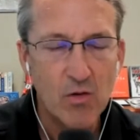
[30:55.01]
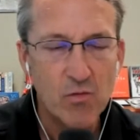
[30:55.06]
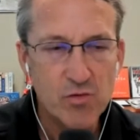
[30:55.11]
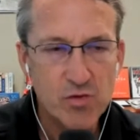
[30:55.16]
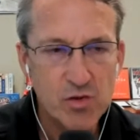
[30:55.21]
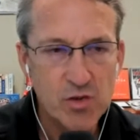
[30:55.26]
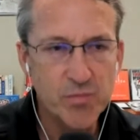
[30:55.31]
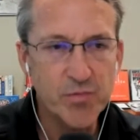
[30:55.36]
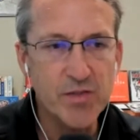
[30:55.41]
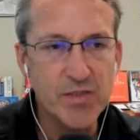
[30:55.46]

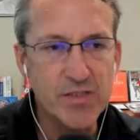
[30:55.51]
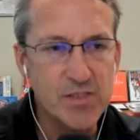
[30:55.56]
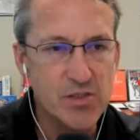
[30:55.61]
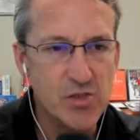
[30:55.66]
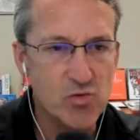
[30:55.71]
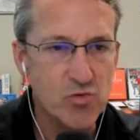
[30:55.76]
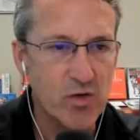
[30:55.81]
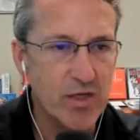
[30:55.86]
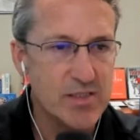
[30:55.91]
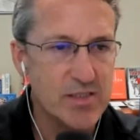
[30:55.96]
Would you please
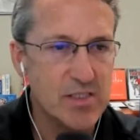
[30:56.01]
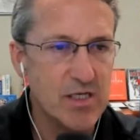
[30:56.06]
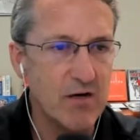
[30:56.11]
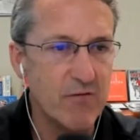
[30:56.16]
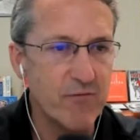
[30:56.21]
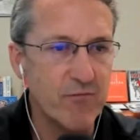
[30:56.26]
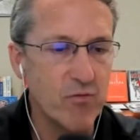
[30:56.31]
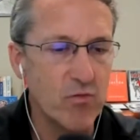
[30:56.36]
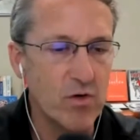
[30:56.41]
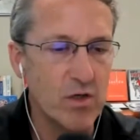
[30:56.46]
address
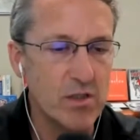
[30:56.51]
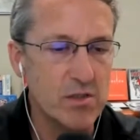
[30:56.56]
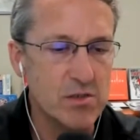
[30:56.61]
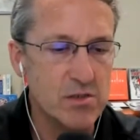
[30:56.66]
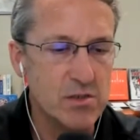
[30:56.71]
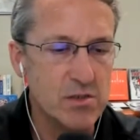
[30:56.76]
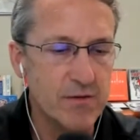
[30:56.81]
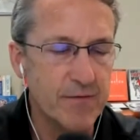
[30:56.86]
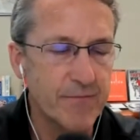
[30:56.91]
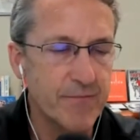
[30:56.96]
that for
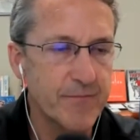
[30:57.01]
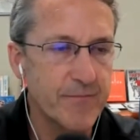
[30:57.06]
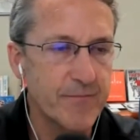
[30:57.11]
us?